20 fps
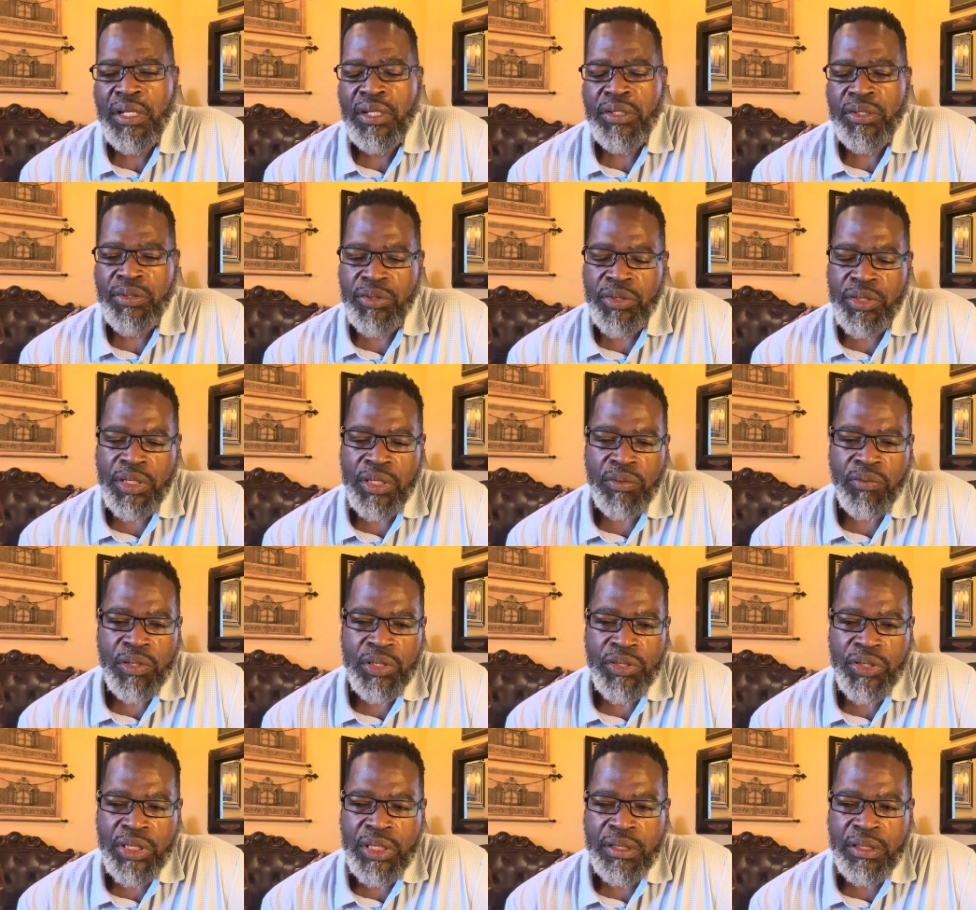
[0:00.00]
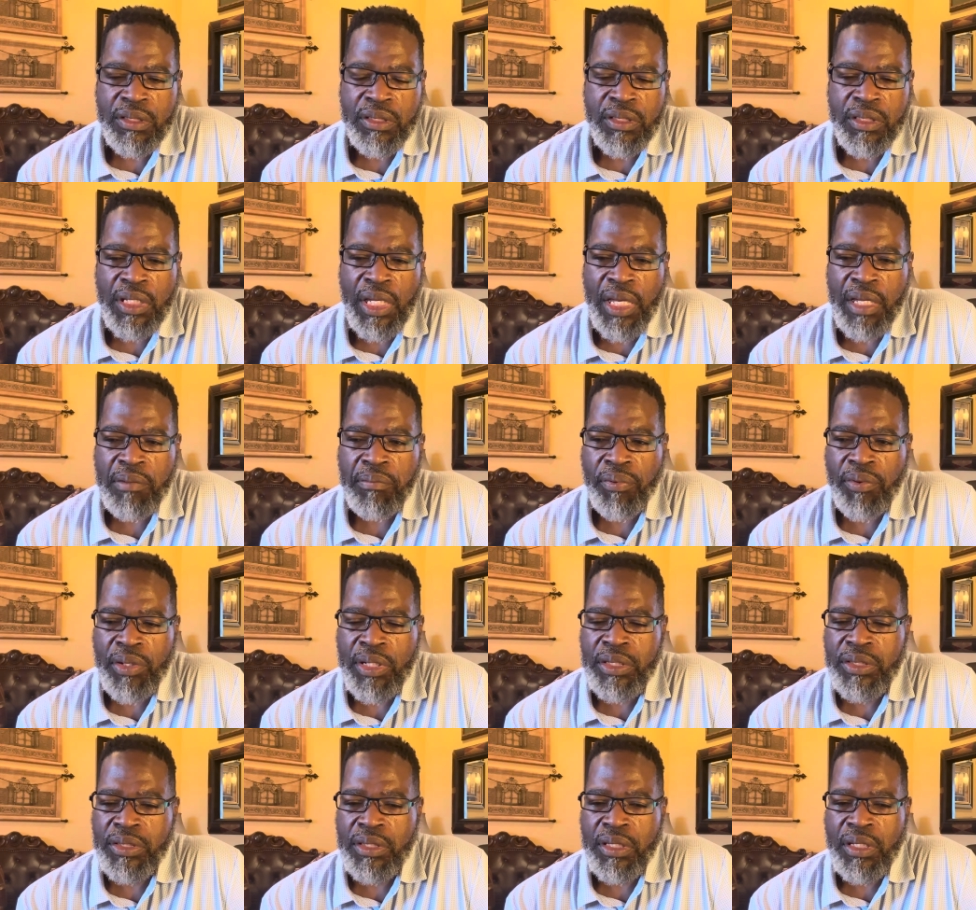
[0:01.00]
You see, when Jesus came
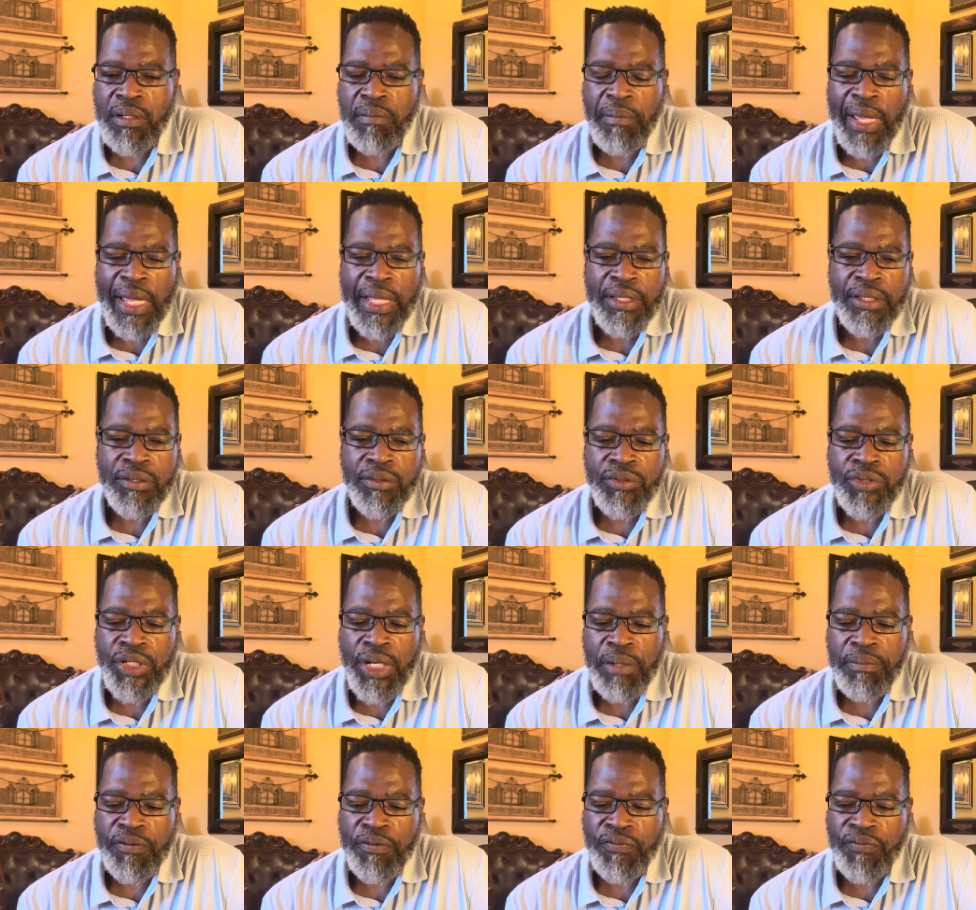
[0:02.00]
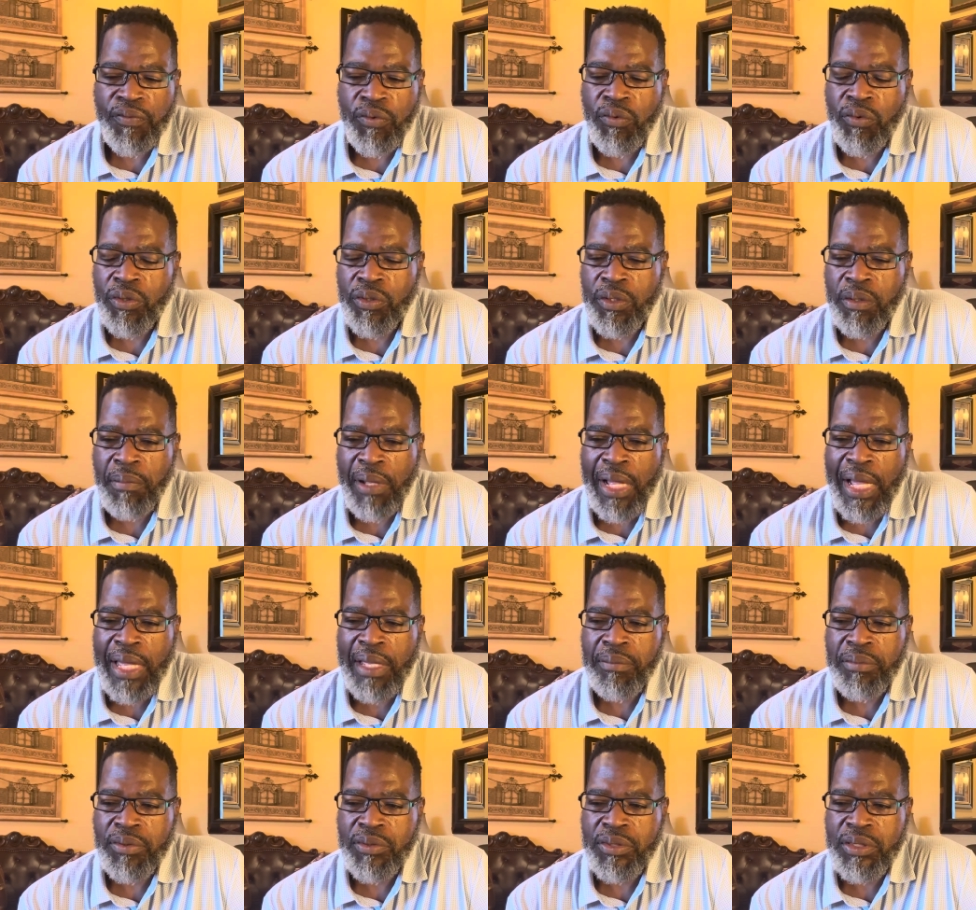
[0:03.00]
preaching in Matthew chapter 4, the
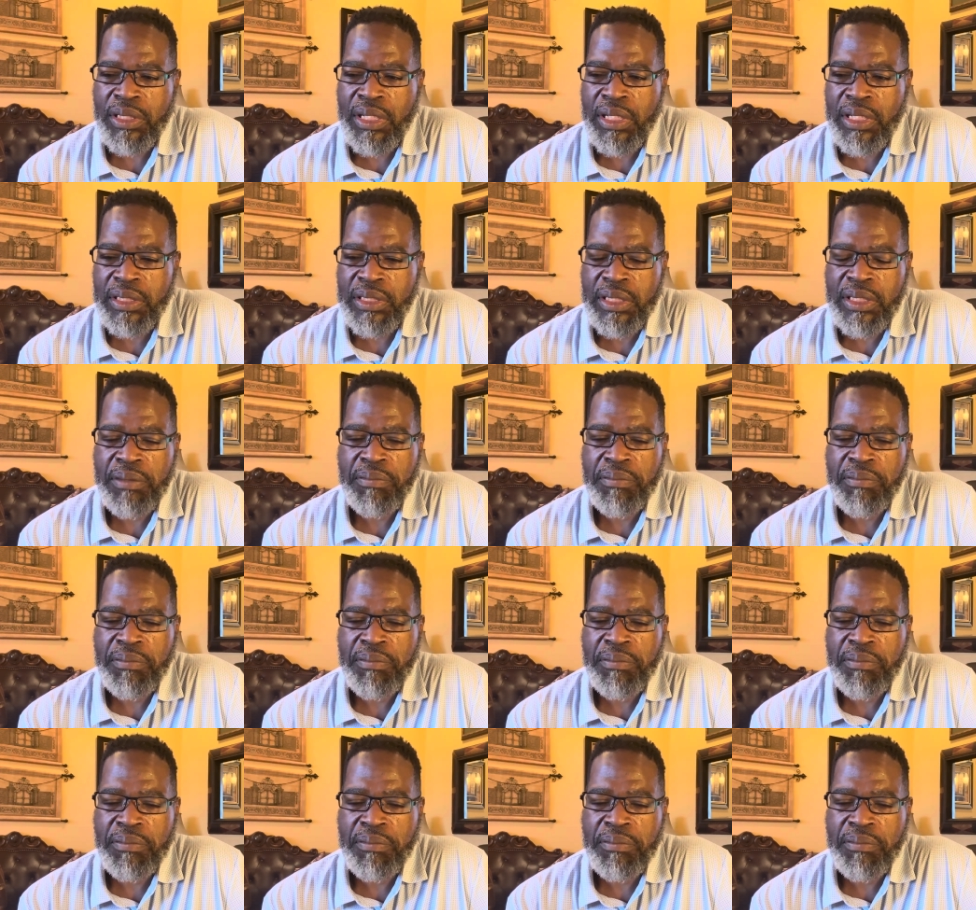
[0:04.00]
Bible says he